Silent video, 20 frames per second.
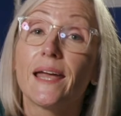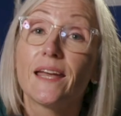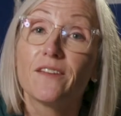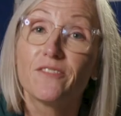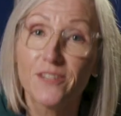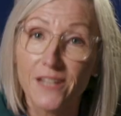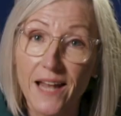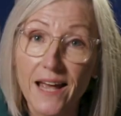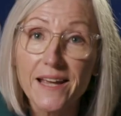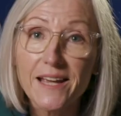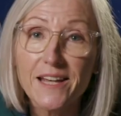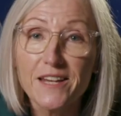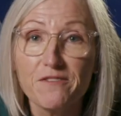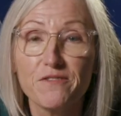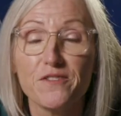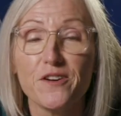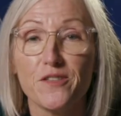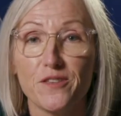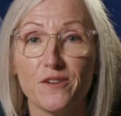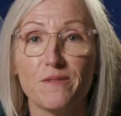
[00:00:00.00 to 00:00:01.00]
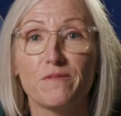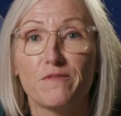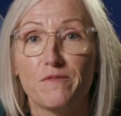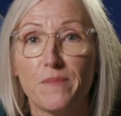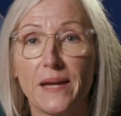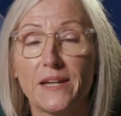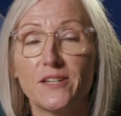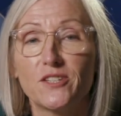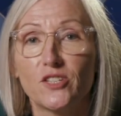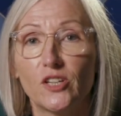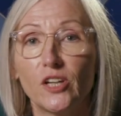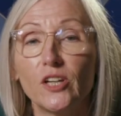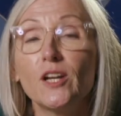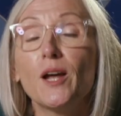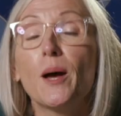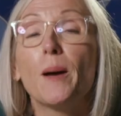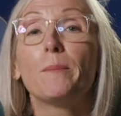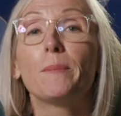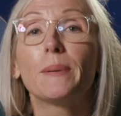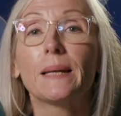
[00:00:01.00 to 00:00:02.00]
If you'd like any further
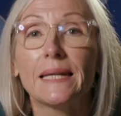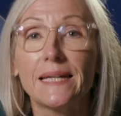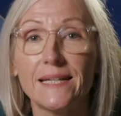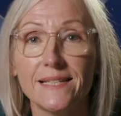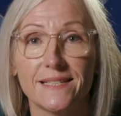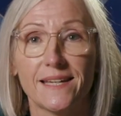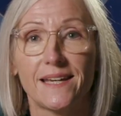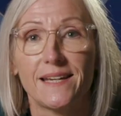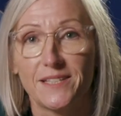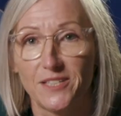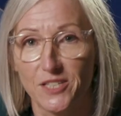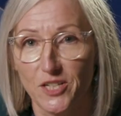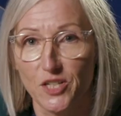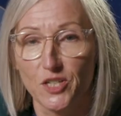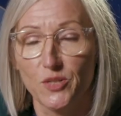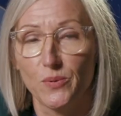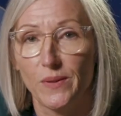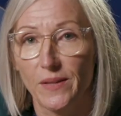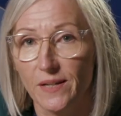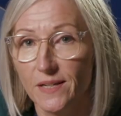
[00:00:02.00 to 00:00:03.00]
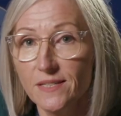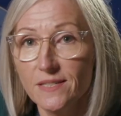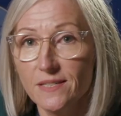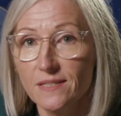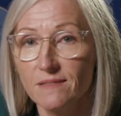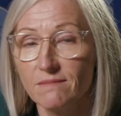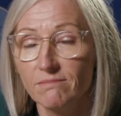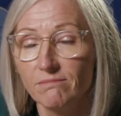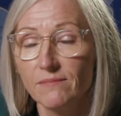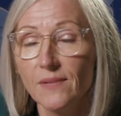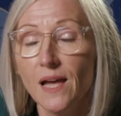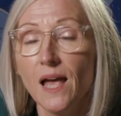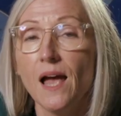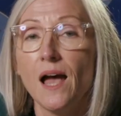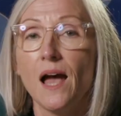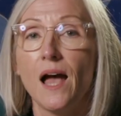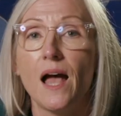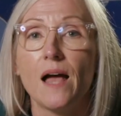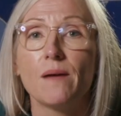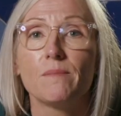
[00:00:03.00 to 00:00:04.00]
information, please get in touch with us.
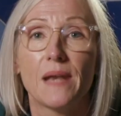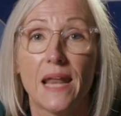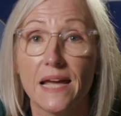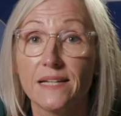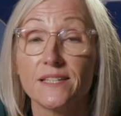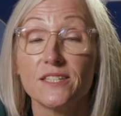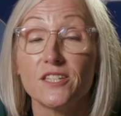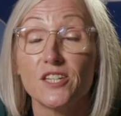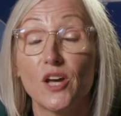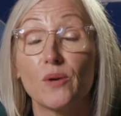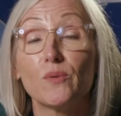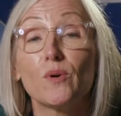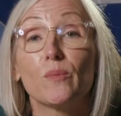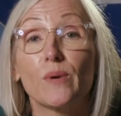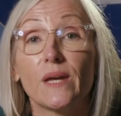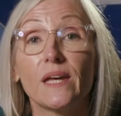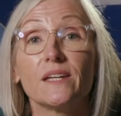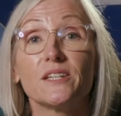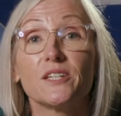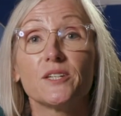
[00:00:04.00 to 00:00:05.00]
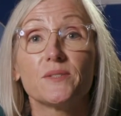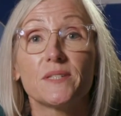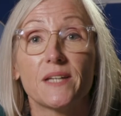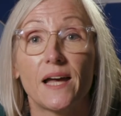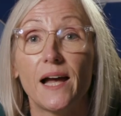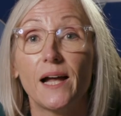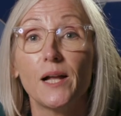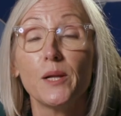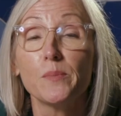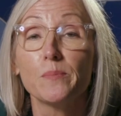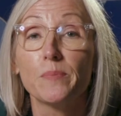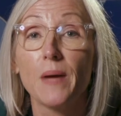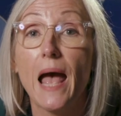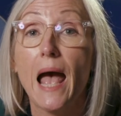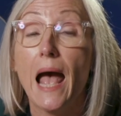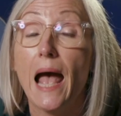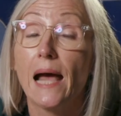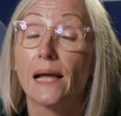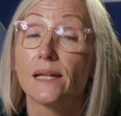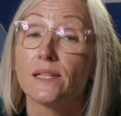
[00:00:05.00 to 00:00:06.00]
Let us know what we can do to help,
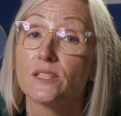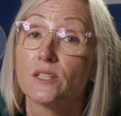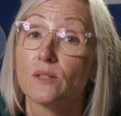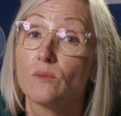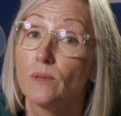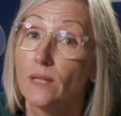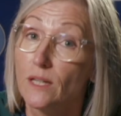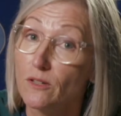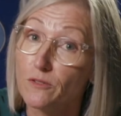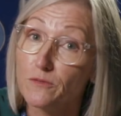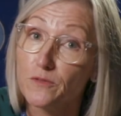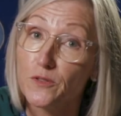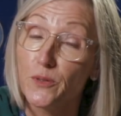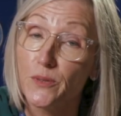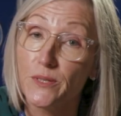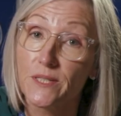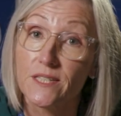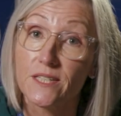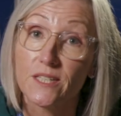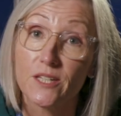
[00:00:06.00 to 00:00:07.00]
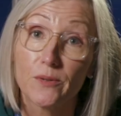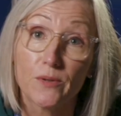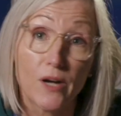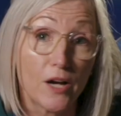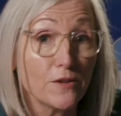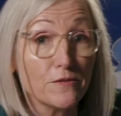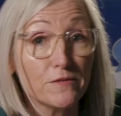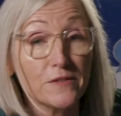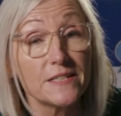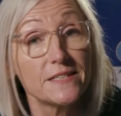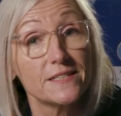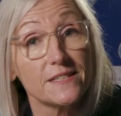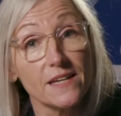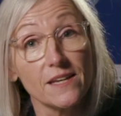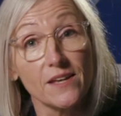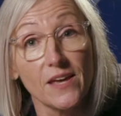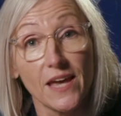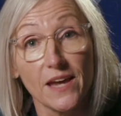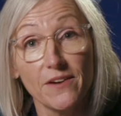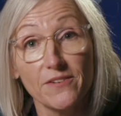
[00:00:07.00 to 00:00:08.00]
and we look forward to hopefully seeing
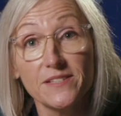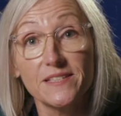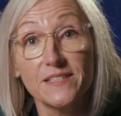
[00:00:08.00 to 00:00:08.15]
you here in